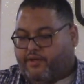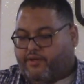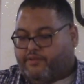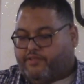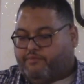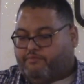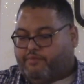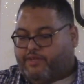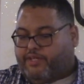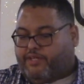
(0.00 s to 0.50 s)

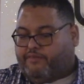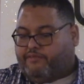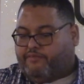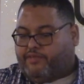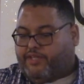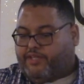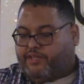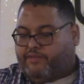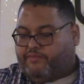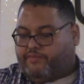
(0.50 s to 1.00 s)
The men of
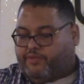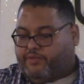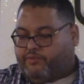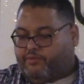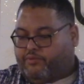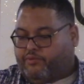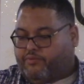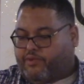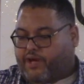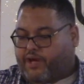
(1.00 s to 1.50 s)
Nineveh
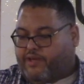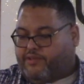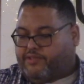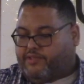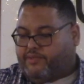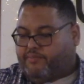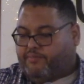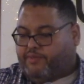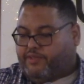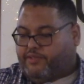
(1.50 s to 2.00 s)
will rise
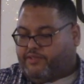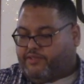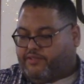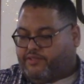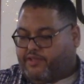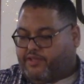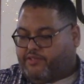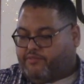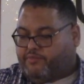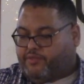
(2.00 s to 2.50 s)
up in the
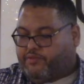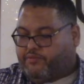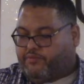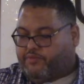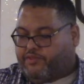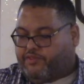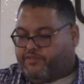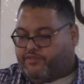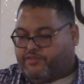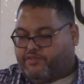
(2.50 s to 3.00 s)
judgment
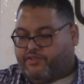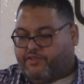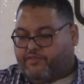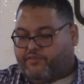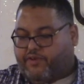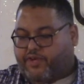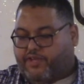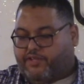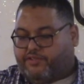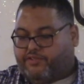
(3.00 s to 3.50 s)
with this
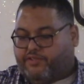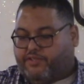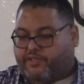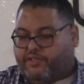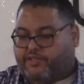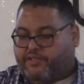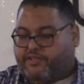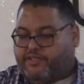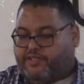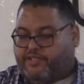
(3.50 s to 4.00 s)
generation
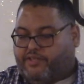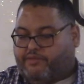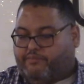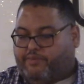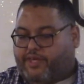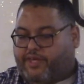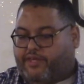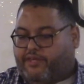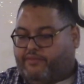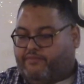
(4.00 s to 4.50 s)
and condemn
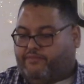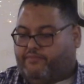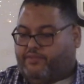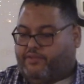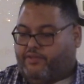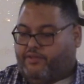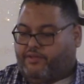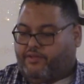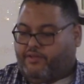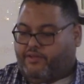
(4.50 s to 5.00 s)
it,
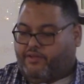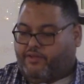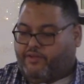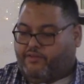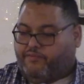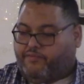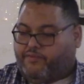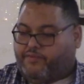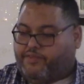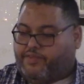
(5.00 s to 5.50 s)

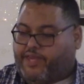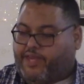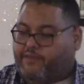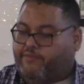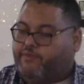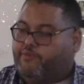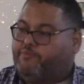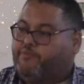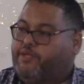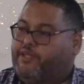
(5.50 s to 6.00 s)
for they
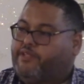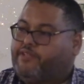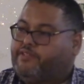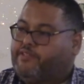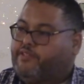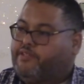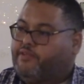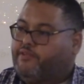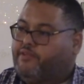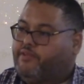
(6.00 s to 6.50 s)

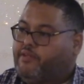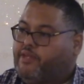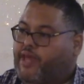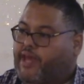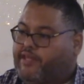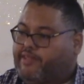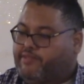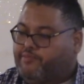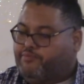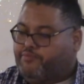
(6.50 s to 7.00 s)
repented
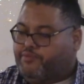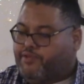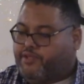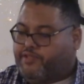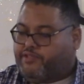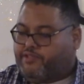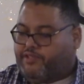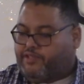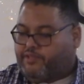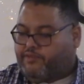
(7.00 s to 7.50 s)
at the
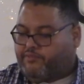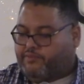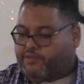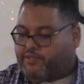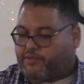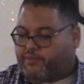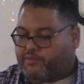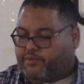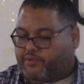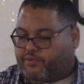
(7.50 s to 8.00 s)
preaching of
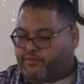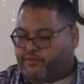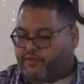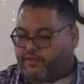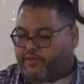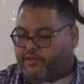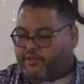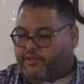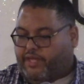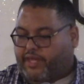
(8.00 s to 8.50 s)
Jonah
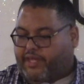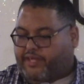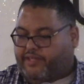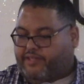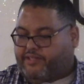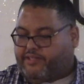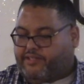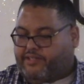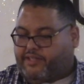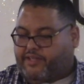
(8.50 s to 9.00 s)
and
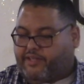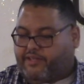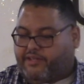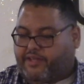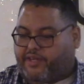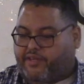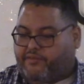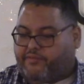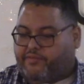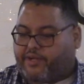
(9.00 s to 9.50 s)
indeed
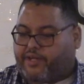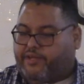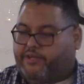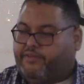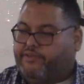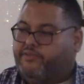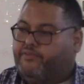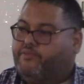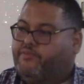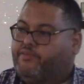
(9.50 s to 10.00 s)
a
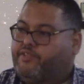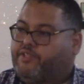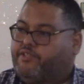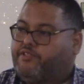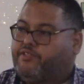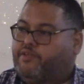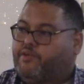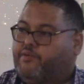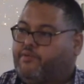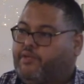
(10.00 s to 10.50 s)
greater than
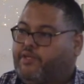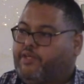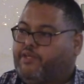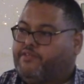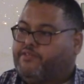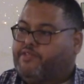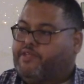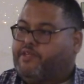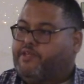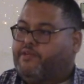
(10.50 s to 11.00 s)
Jonah
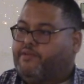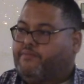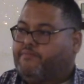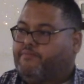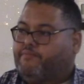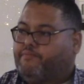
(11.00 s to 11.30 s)
is here.